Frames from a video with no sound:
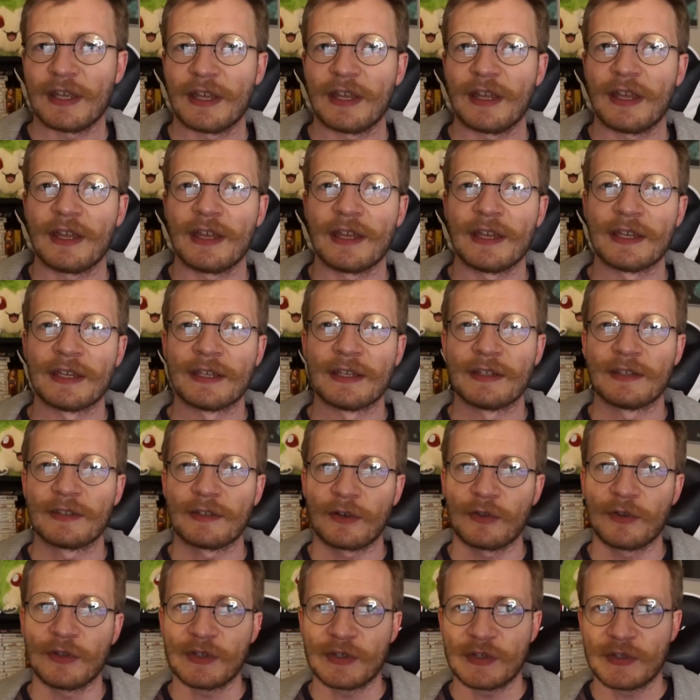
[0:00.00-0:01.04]
is, or
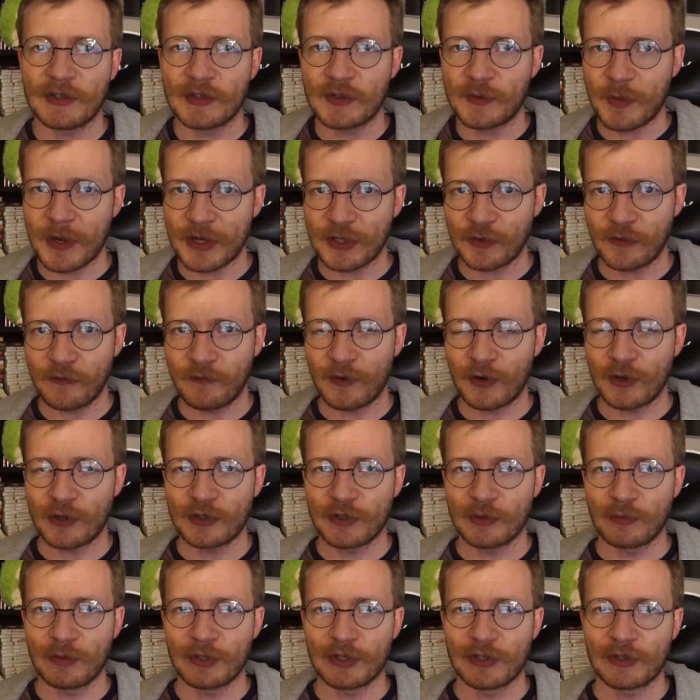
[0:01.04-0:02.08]
this is a special version
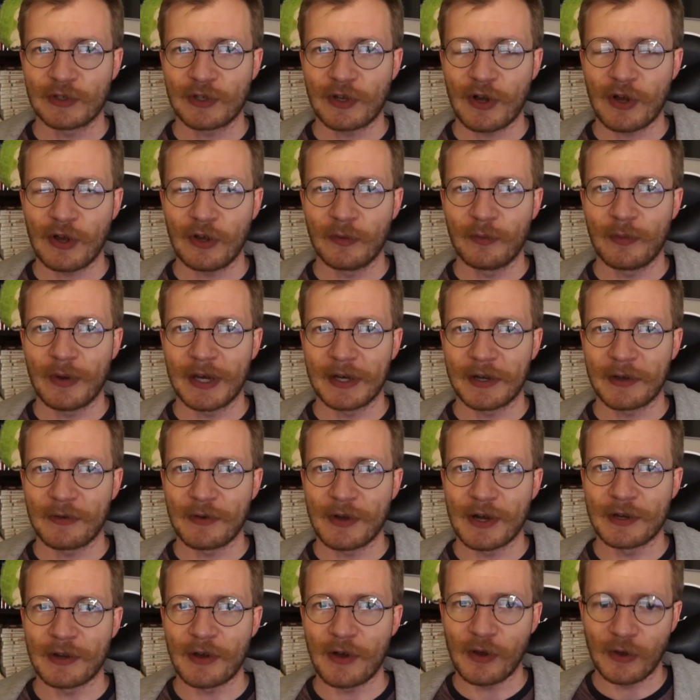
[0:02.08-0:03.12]
which is called
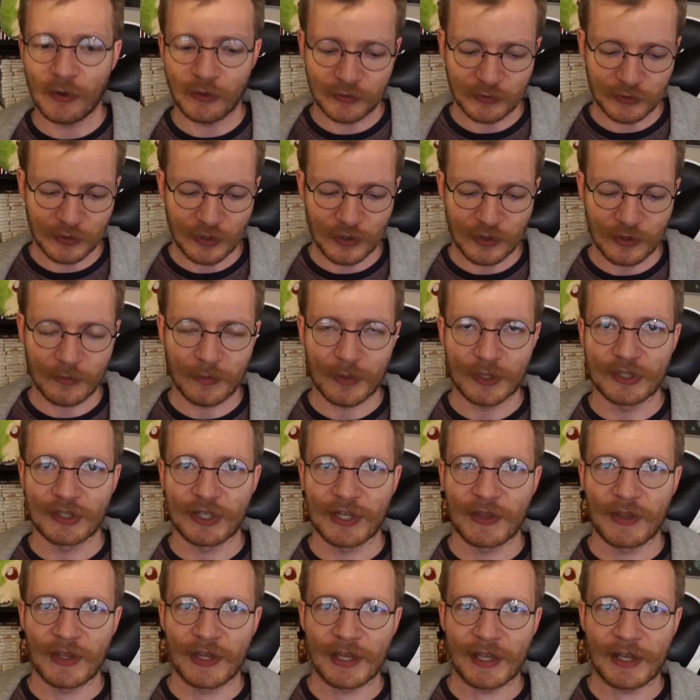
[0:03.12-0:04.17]
Bakugan Ultra, which I
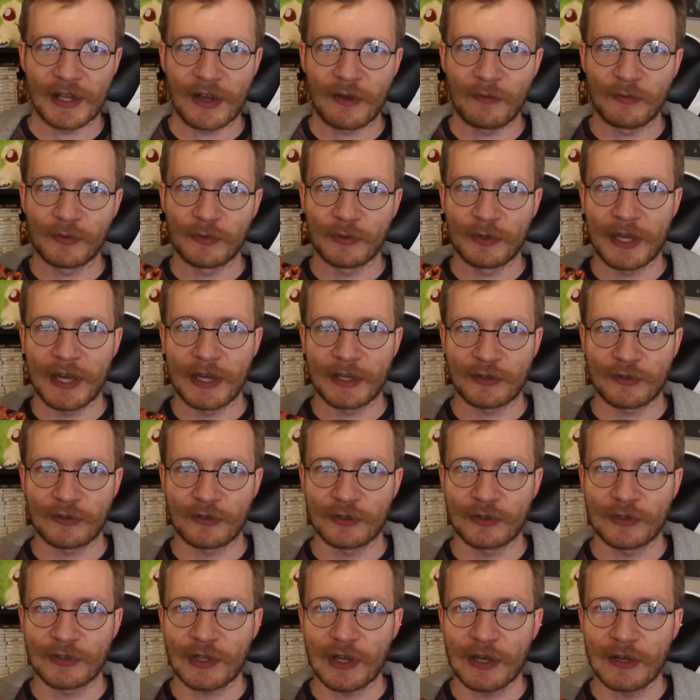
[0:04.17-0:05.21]
think comes with the extra
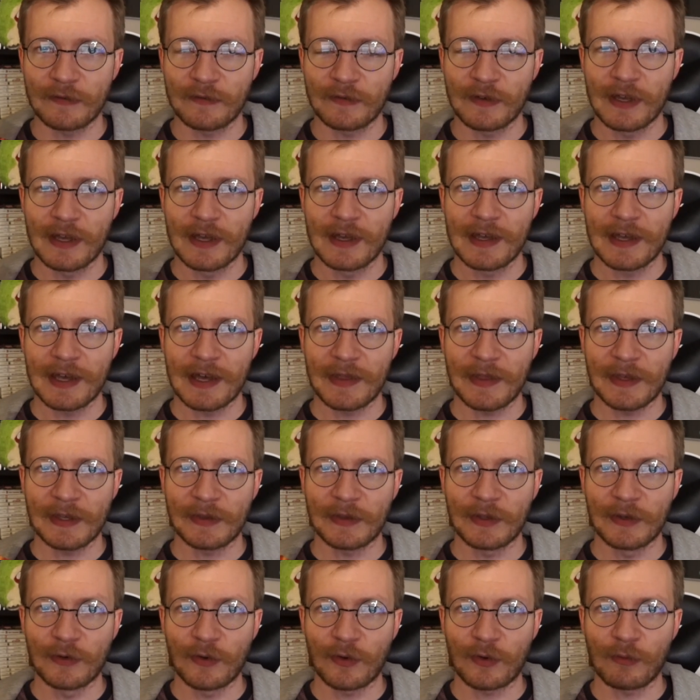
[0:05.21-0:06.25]
stuff. I think the
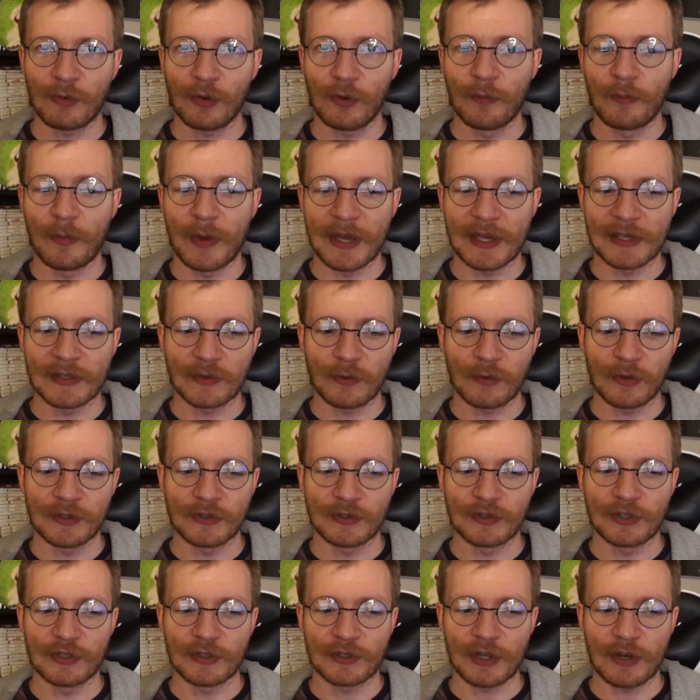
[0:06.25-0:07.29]
normal base ones
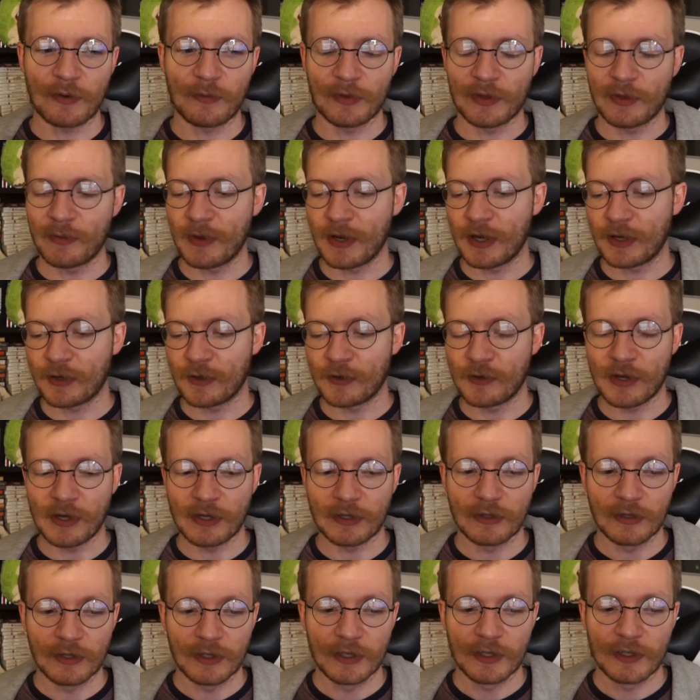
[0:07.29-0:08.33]
just come with the Bakugan.
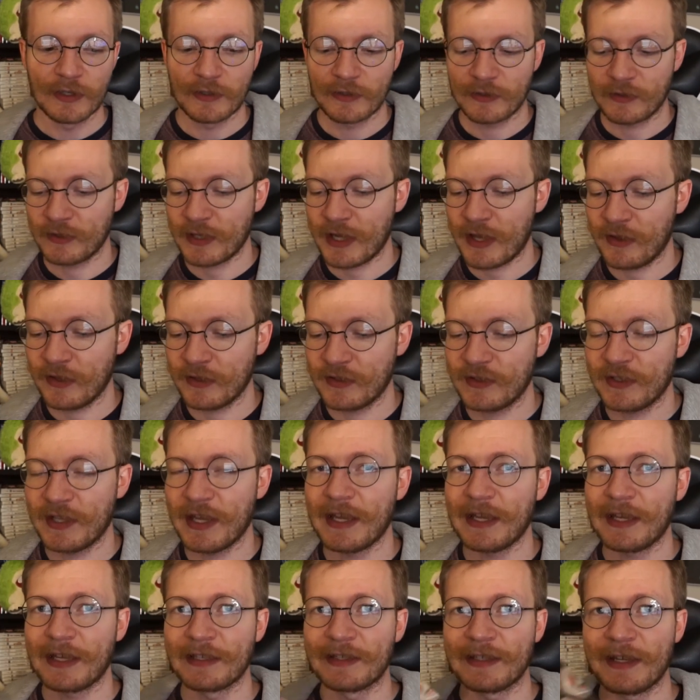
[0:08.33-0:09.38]
So now let's
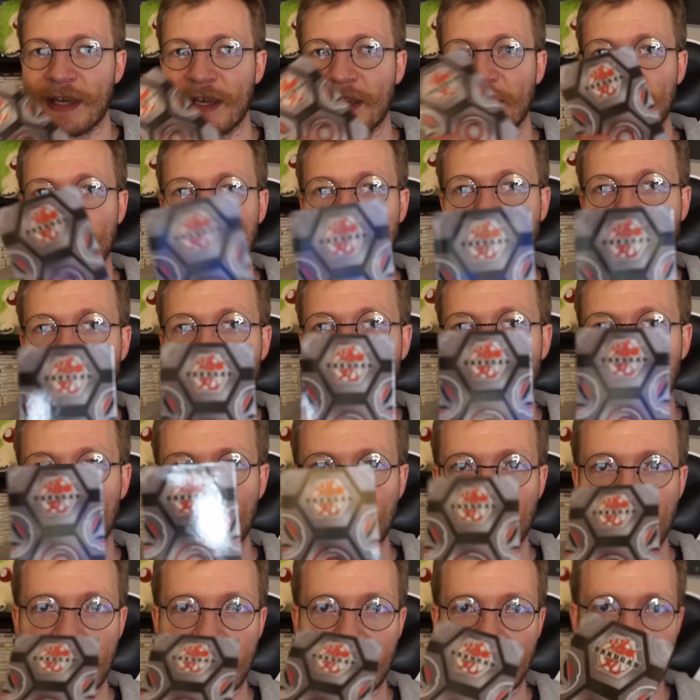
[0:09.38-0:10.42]
take a test. Here's the
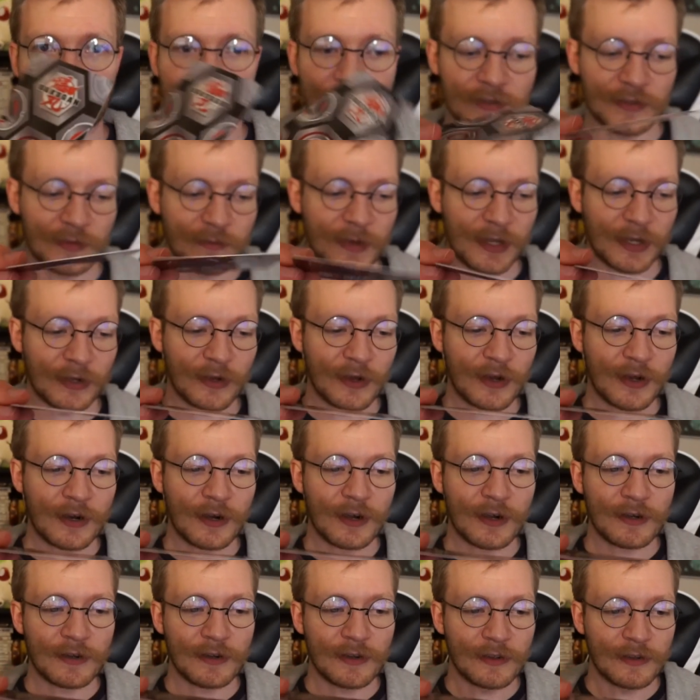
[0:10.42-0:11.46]
back, here's the metal
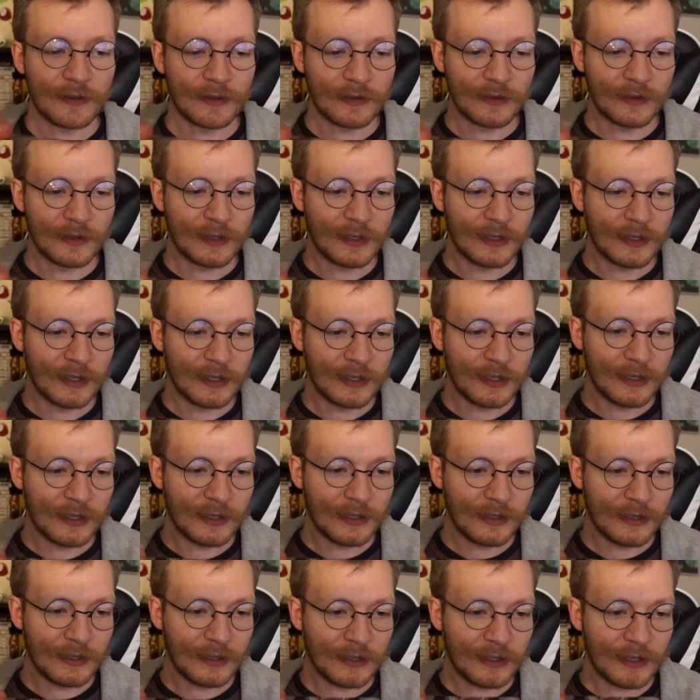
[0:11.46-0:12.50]
card.
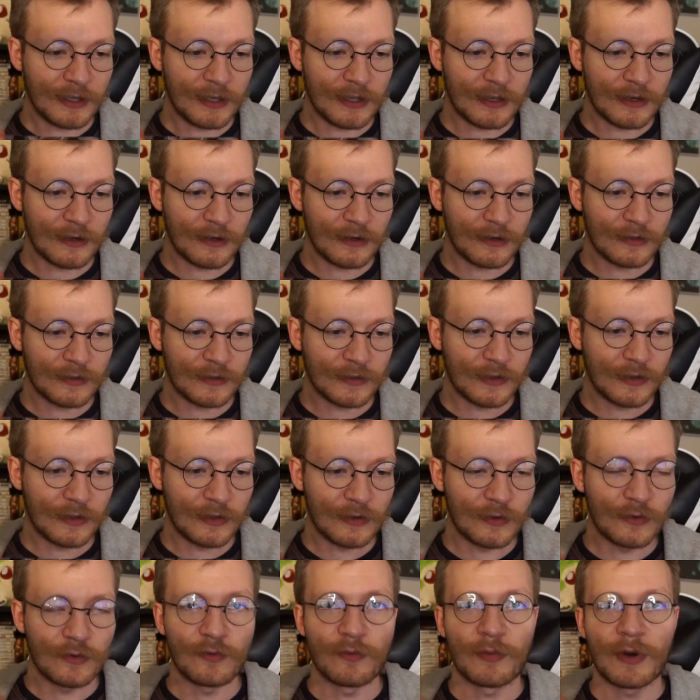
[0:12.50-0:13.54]
Here's the
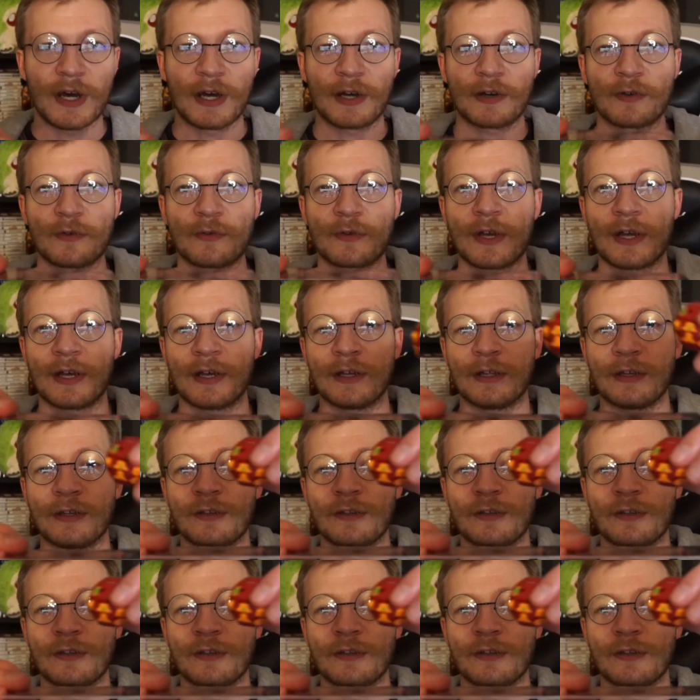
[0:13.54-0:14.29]
new Bakugan.